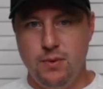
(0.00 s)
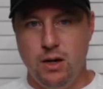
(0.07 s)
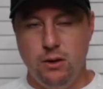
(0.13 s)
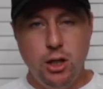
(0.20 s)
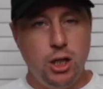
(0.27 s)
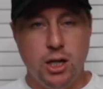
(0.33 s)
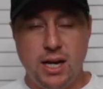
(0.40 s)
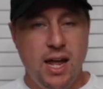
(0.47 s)

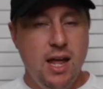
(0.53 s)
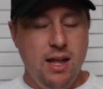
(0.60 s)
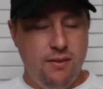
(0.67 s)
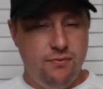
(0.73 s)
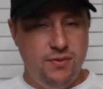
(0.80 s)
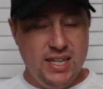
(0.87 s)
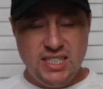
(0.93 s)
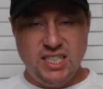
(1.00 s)
Look,
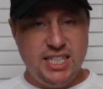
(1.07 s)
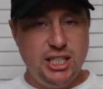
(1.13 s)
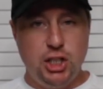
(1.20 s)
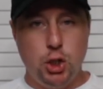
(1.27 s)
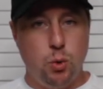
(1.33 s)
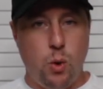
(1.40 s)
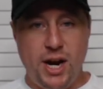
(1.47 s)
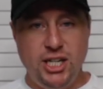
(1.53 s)
this
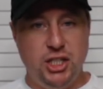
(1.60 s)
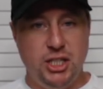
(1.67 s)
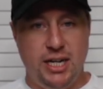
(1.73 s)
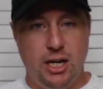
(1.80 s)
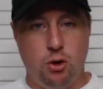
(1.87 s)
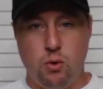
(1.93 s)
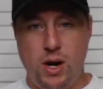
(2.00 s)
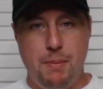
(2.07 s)
situation
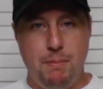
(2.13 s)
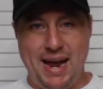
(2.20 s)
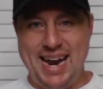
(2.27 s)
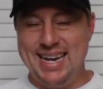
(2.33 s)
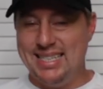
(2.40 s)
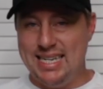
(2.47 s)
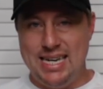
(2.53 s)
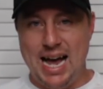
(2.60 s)
in Green Bay
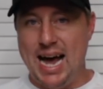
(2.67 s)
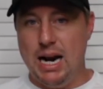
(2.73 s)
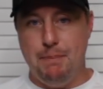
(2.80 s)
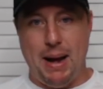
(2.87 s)
is not